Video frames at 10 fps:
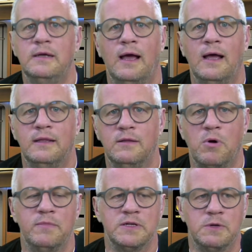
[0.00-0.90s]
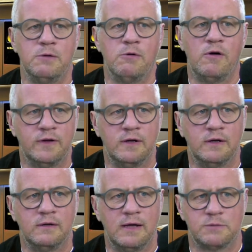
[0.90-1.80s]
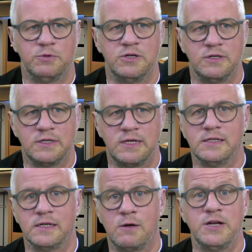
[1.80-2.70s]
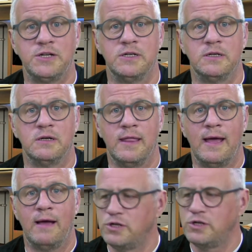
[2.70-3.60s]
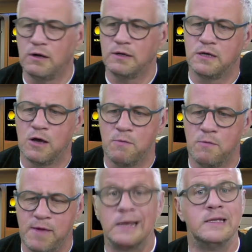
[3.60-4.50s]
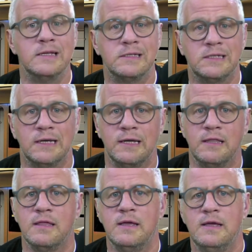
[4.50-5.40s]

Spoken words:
And the problem is when you offer Asperger's kids a question like that, would you like to come and clean your teeth?